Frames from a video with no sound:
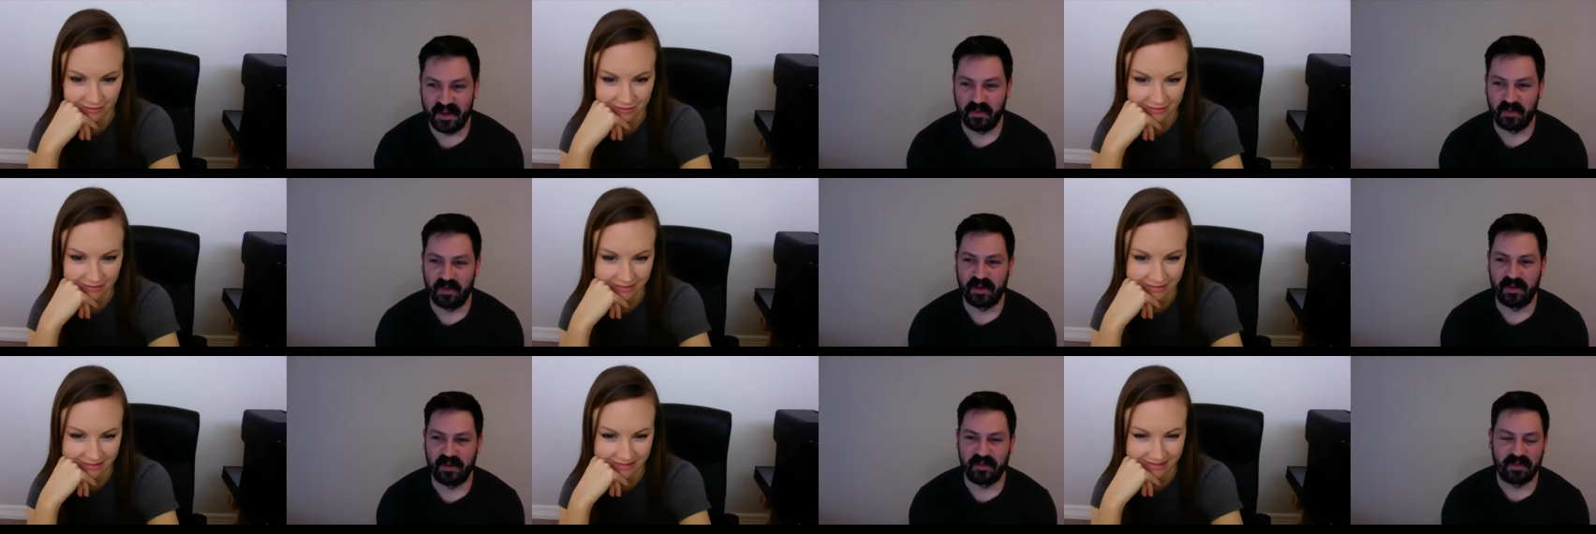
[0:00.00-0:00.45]

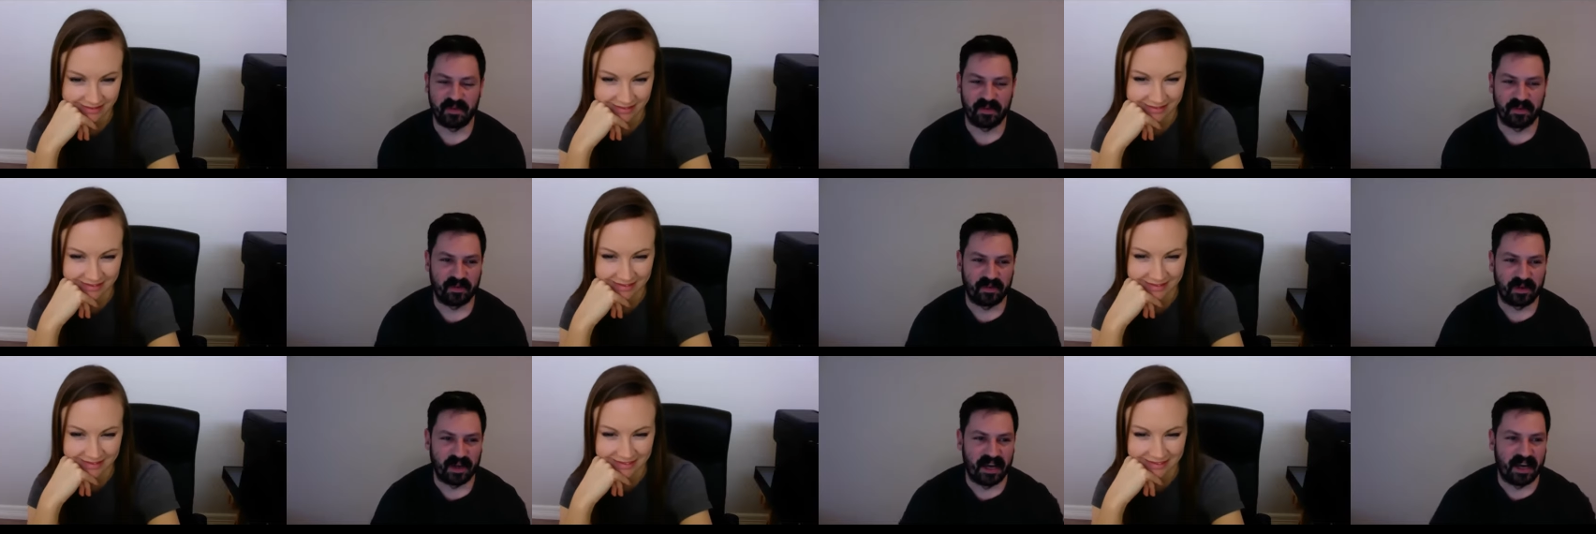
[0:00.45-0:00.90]
Speaker 1: when
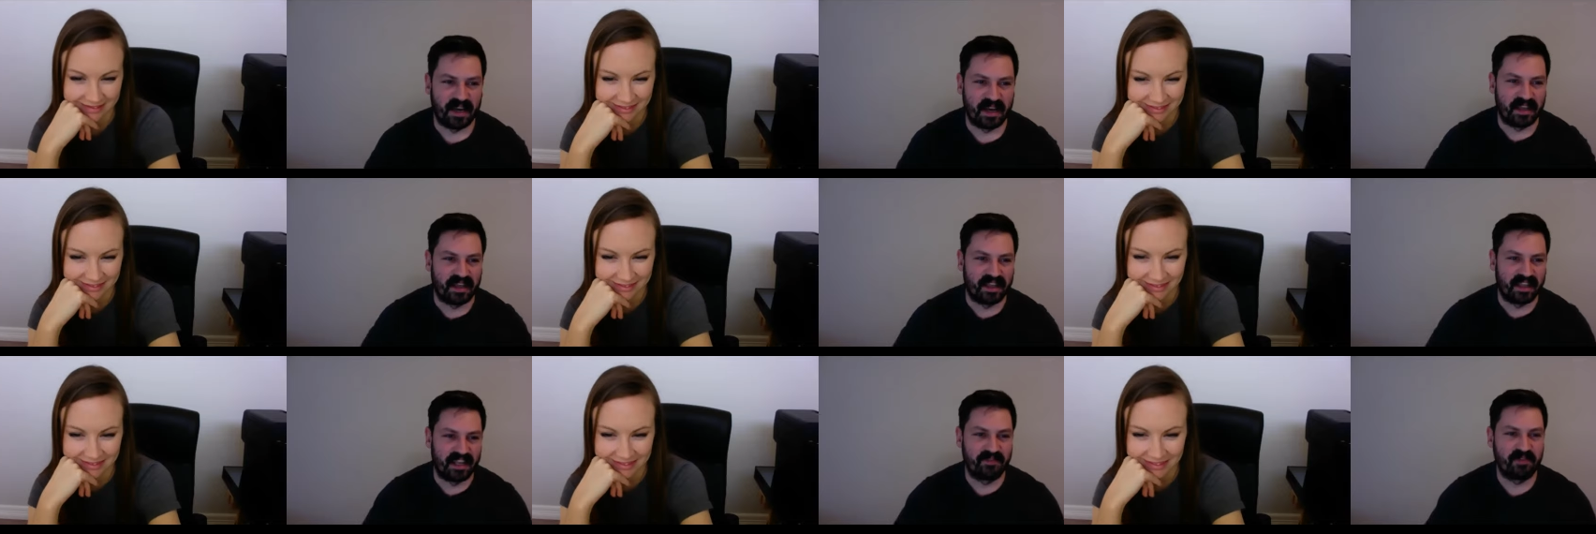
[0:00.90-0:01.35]

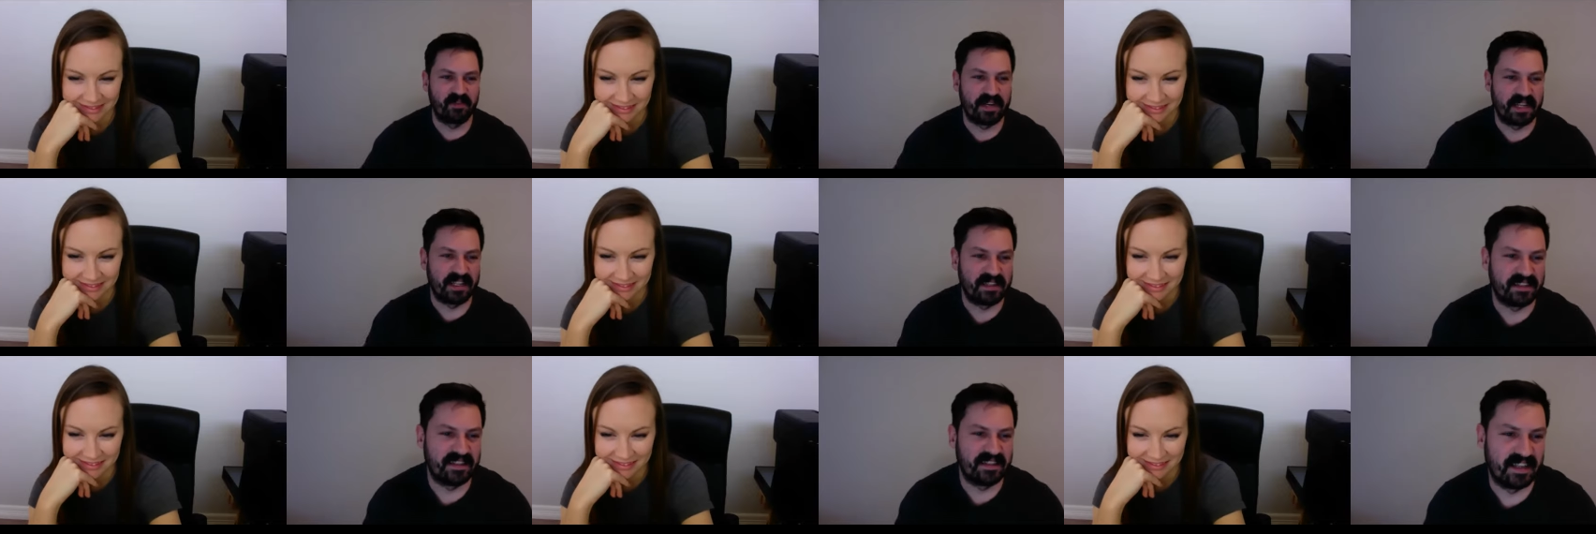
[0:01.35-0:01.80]
uh,
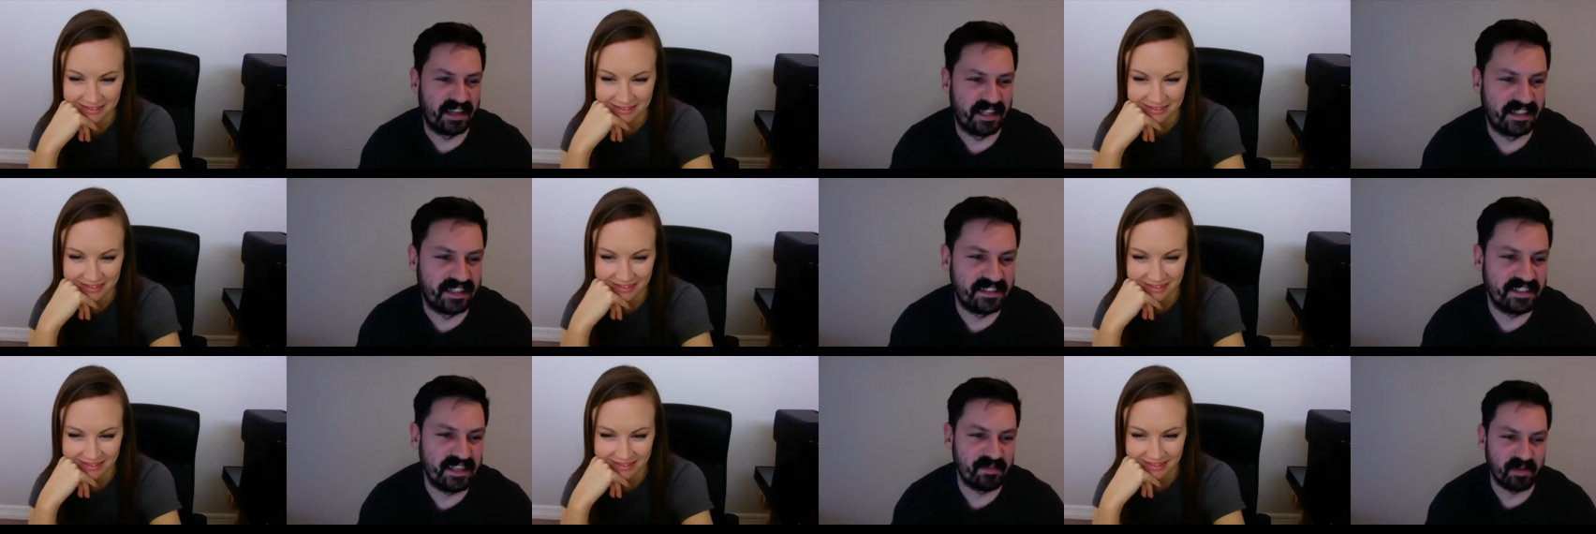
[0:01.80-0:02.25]
everyone
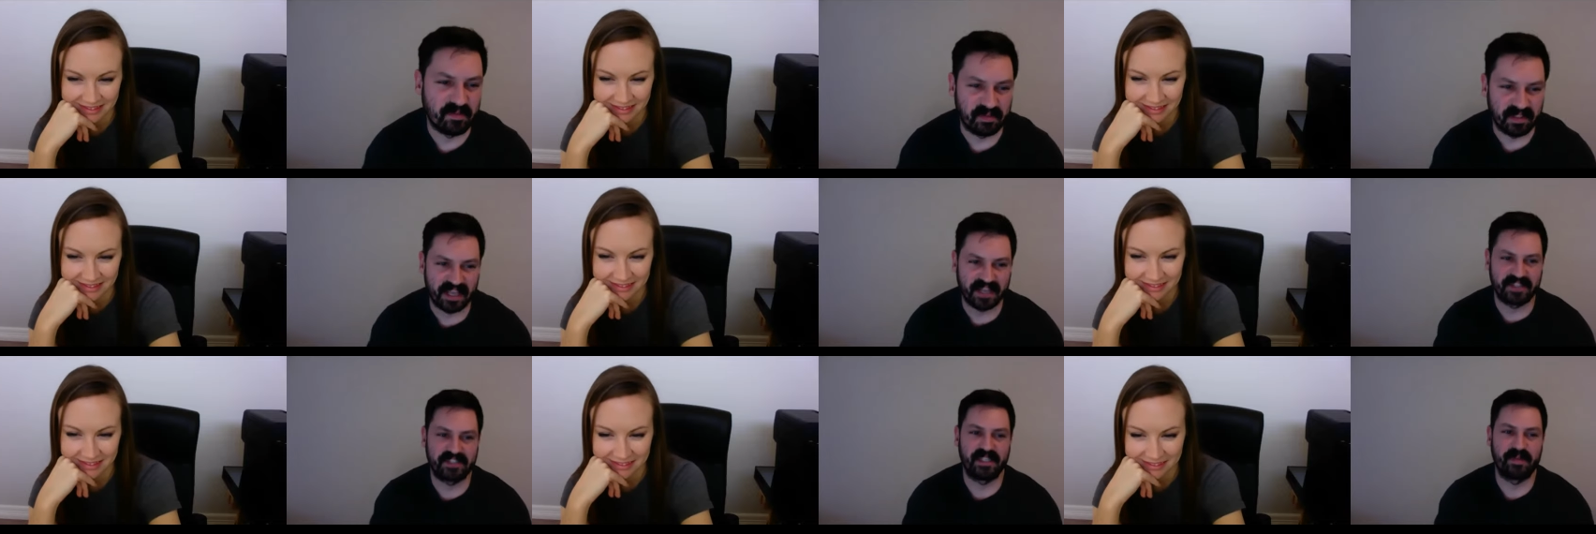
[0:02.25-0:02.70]
on the team at
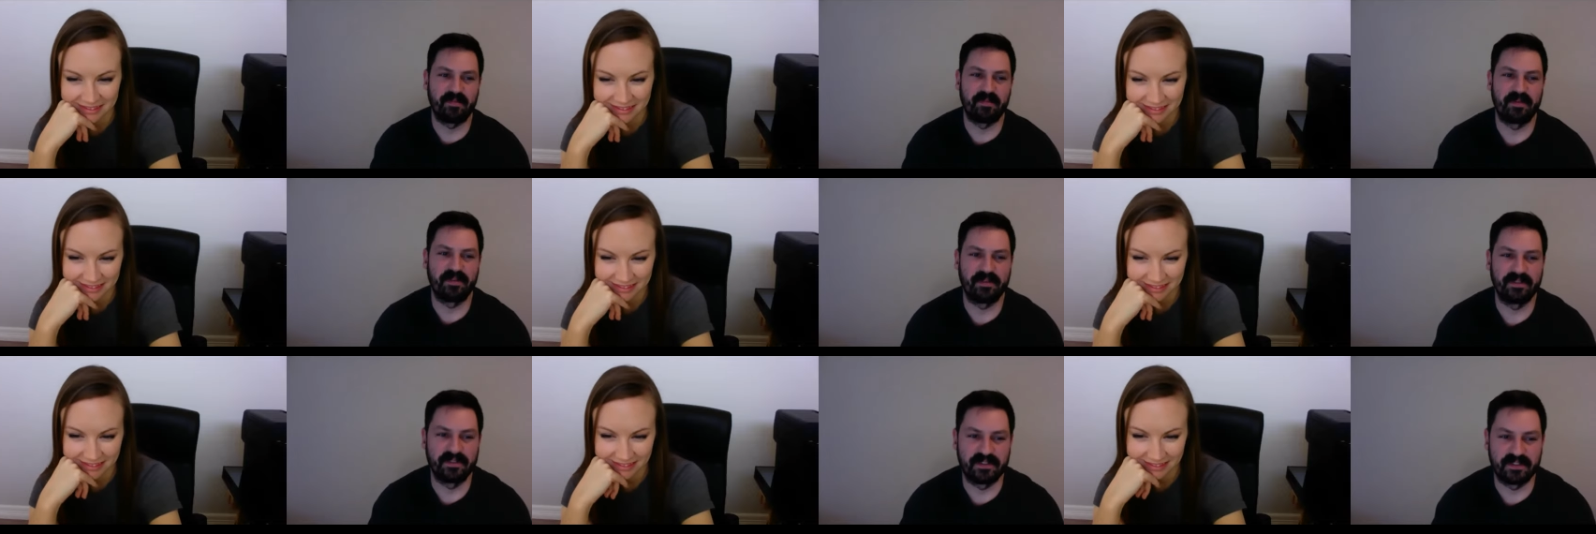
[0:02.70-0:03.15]
Black Sheep